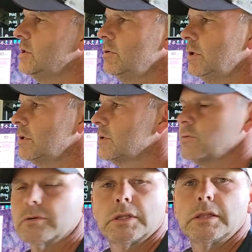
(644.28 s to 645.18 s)
unit is
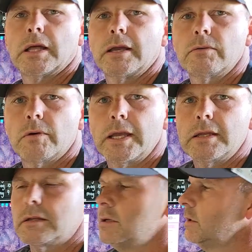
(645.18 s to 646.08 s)
really
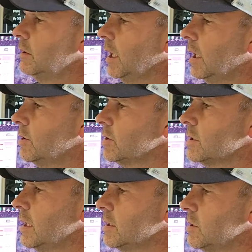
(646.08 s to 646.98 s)
lightweight, and it
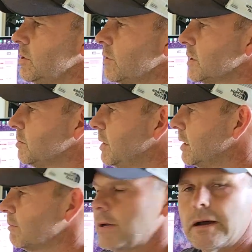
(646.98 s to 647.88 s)
just takes a
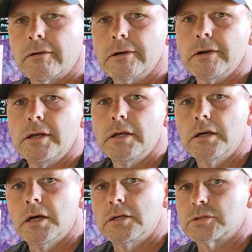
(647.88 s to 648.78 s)
USB and power,
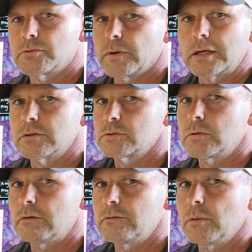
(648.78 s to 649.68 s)
just a regular
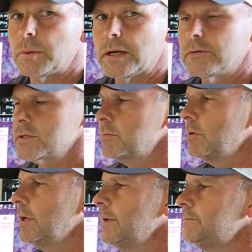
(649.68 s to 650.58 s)
12-volt power
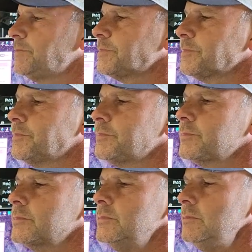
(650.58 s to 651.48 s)
supply,
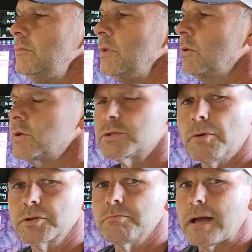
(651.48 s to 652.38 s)
which
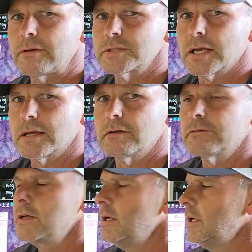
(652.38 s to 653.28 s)
most mounts have.